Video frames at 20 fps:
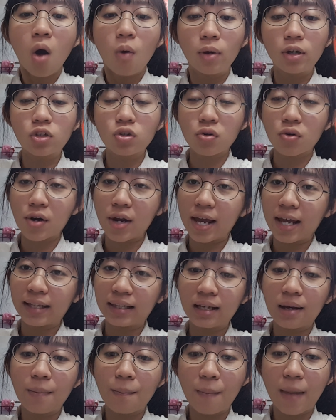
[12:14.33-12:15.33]
which
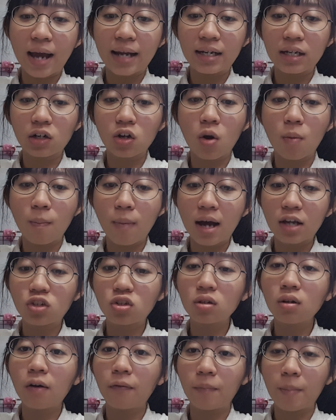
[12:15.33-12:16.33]
created by the
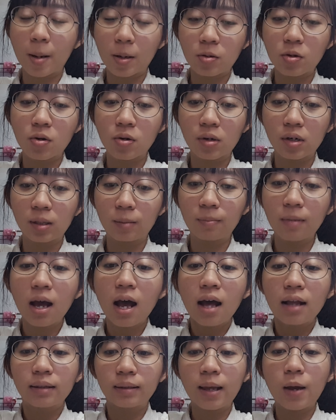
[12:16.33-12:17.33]
combustion of petroleum
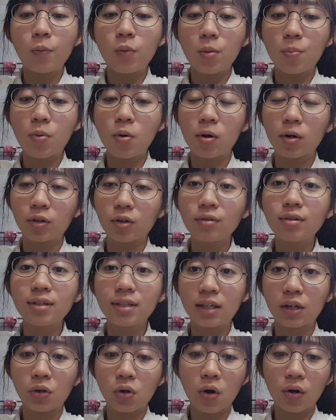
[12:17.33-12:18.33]
that will produce
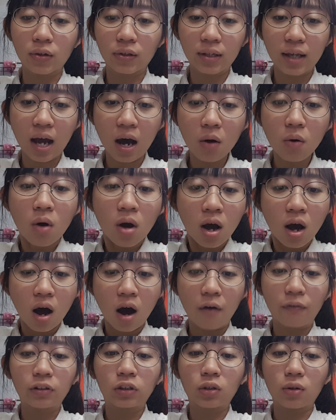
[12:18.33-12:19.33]
the cocktail
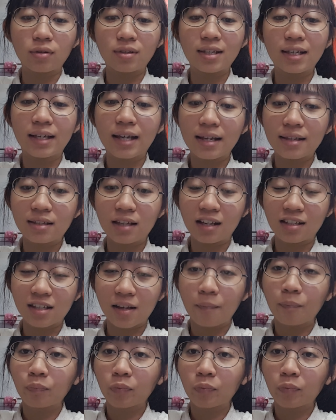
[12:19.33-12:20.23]
of toxic gases.